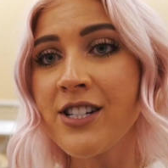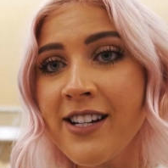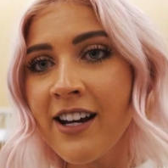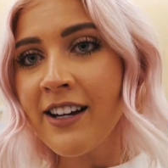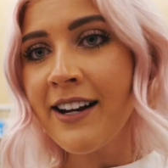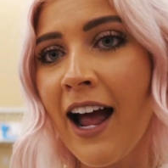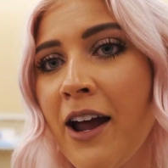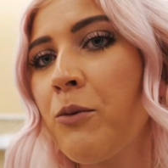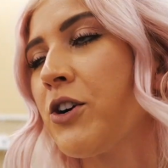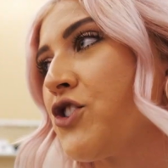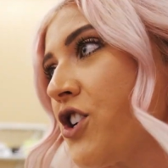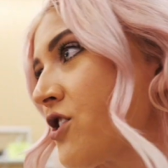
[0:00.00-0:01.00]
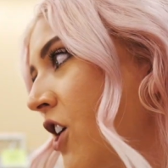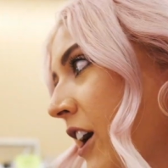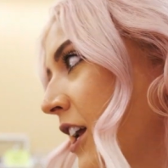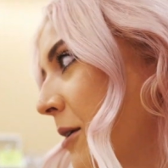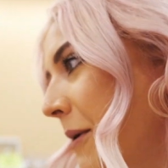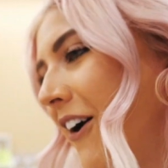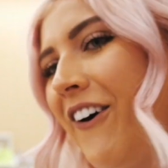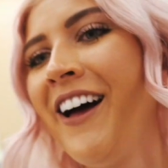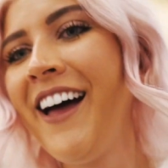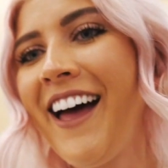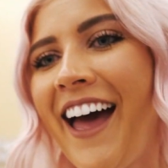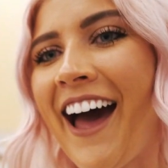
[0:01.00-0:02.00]
Jessica and I were just talking about
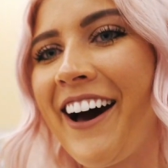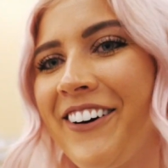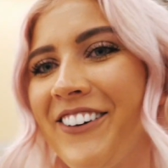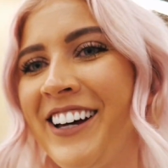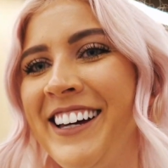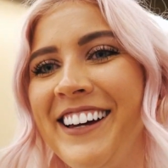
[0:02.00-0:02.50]
how